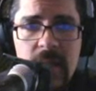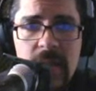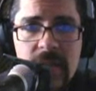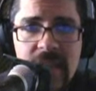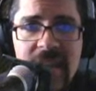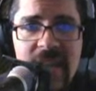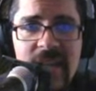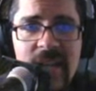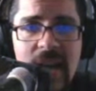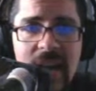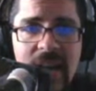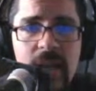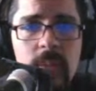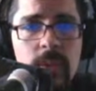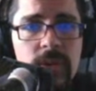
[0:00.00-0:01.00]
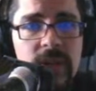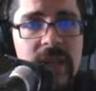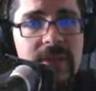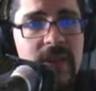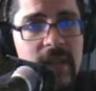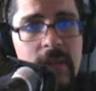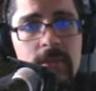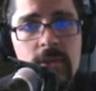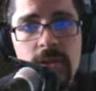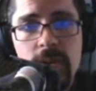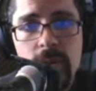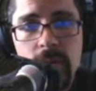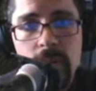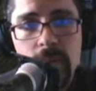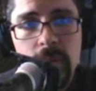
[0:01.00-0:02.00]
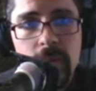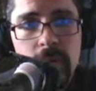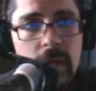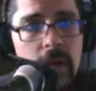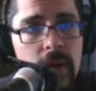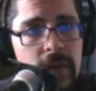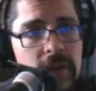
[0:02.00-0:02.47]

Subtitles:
then I will give him to the Lord all